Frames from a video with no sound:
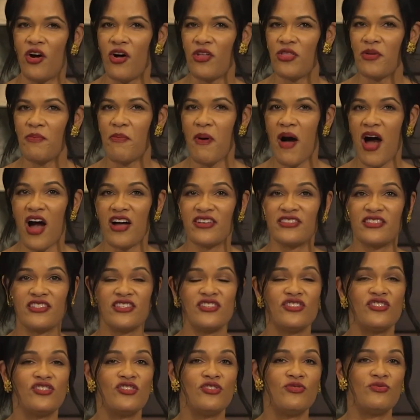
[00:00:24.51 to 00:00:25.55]
all the
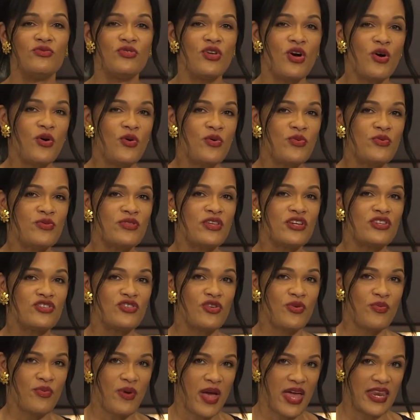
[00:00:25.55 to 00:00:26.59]
boxes, you know that
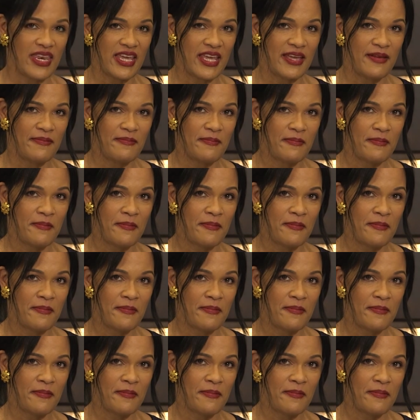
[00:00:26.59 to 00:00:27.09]
you're ready.